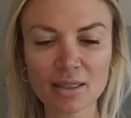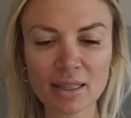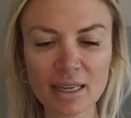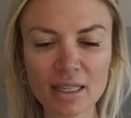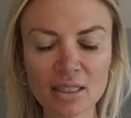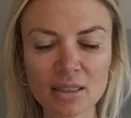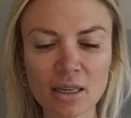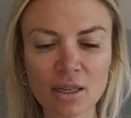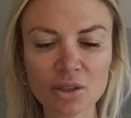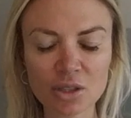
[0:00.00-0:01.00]
getting
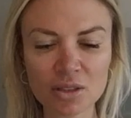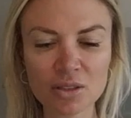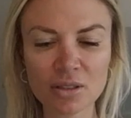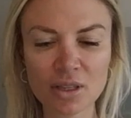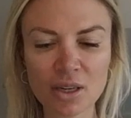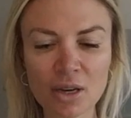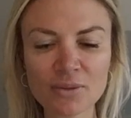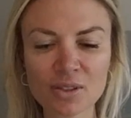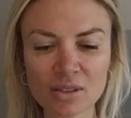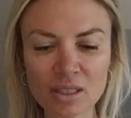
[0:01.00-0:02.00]
a good
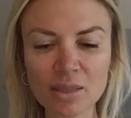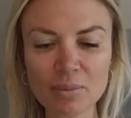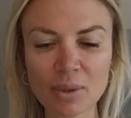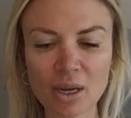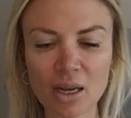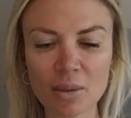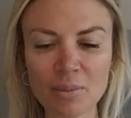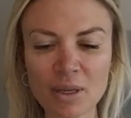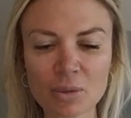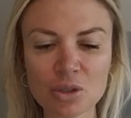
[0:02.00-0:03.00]
enough sleep,
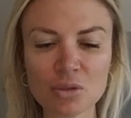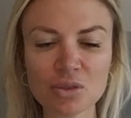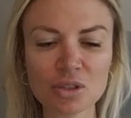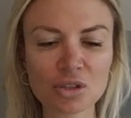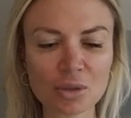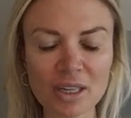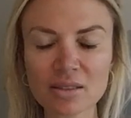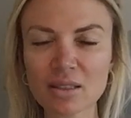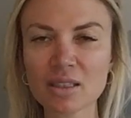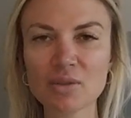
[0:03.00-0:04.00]
it reduces
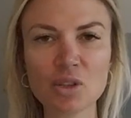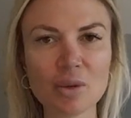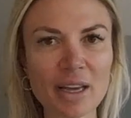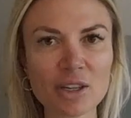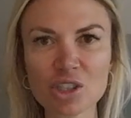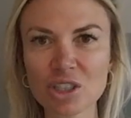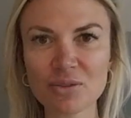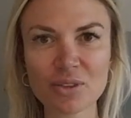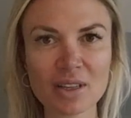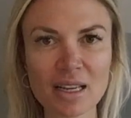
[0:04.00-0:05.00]
stress. It gives you
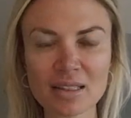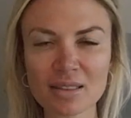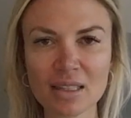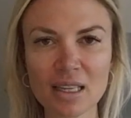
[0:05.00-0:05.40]
energy for the next